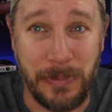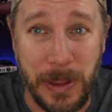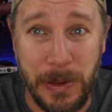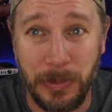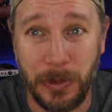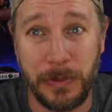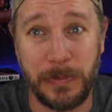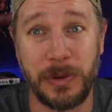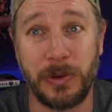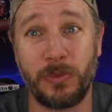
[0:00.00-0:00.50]

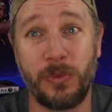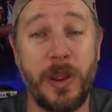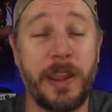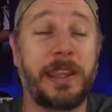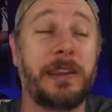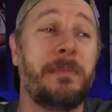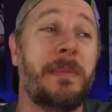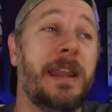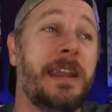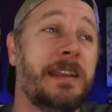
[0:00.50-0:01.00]
People have been
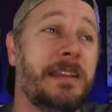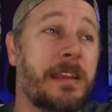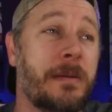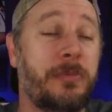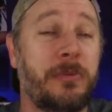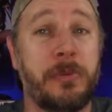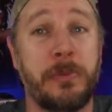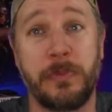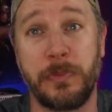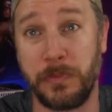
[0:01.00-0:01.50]
recommending them
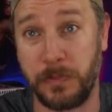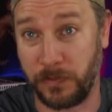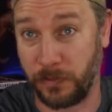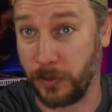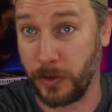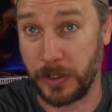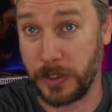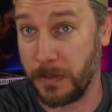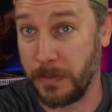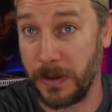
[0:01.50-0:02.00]
to
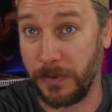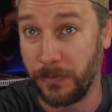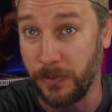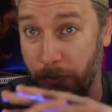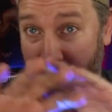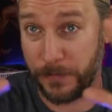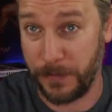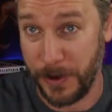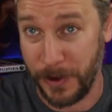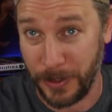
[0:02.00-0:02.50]
me for
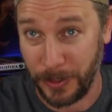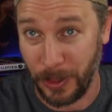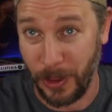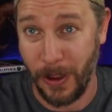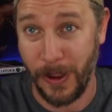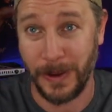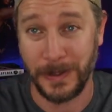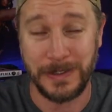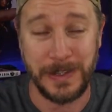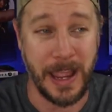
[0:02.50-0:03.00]
a very
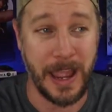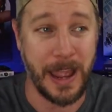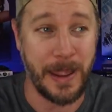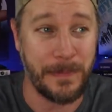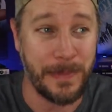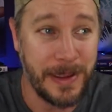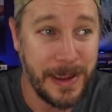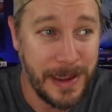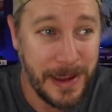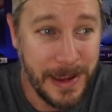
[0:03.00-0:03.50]
long
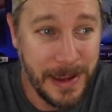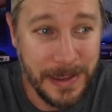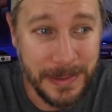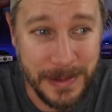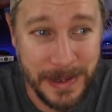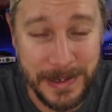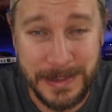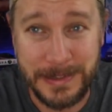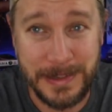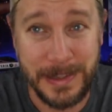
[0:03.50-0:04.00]
time.
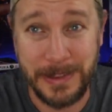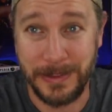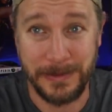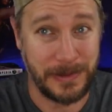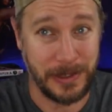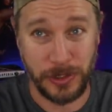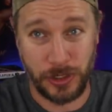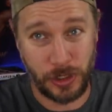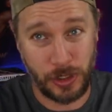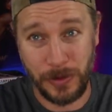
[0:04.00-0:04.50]
They said
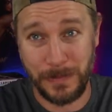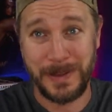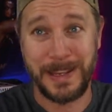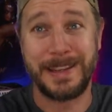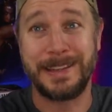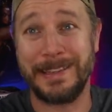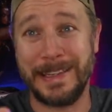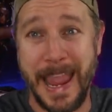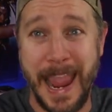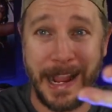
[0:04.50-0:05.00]
they should be
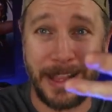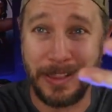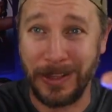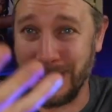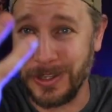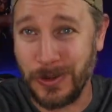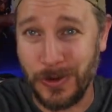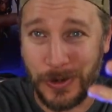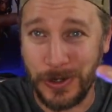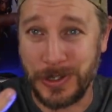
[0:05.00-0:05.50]

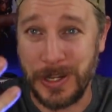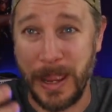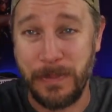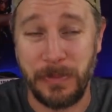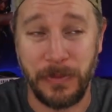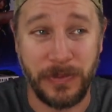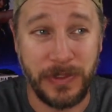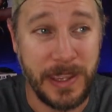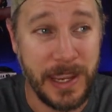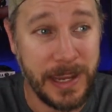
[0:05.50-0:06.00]
exactly your
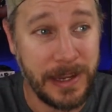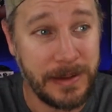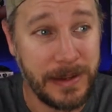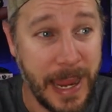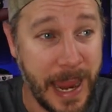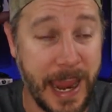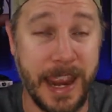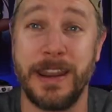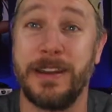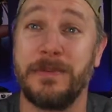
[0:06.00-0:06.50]
type of thing,
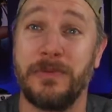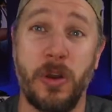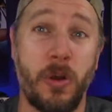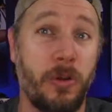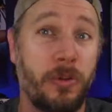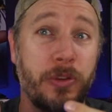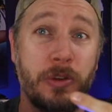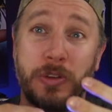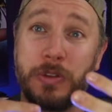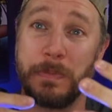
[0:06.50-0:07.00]
and
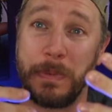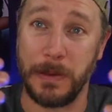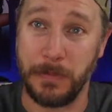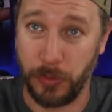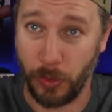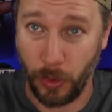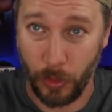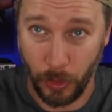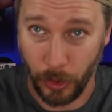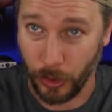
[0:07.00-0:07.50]
all those
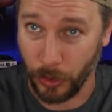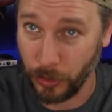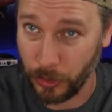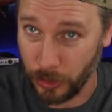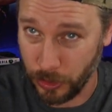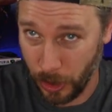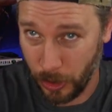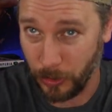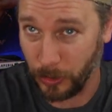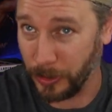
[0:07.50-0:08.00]
people were
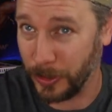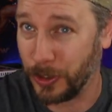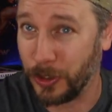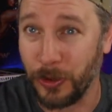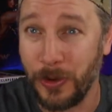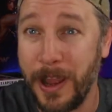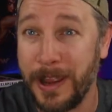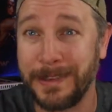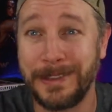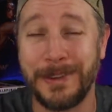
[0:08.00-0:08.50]
totally
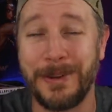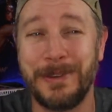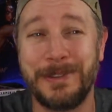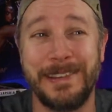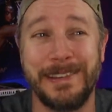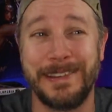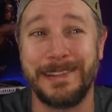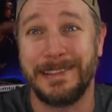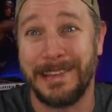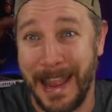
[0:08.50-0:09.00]
correct. It
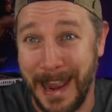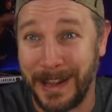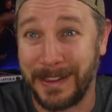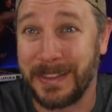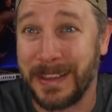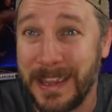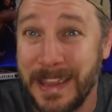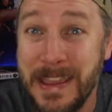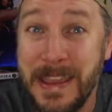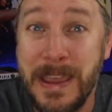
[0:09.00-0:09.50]
was
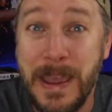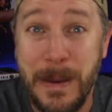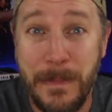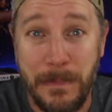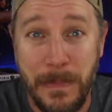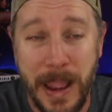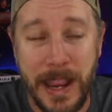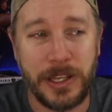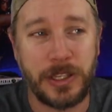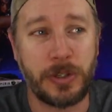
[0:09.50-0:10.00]
exactly
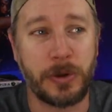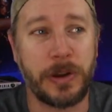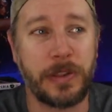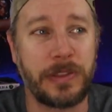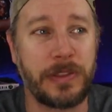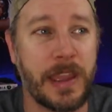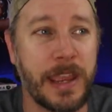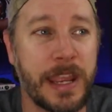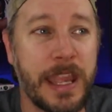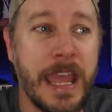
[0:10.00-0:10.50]
my sort
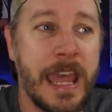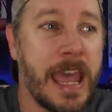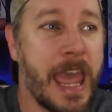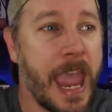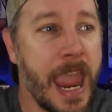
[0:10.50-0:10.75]
of thing.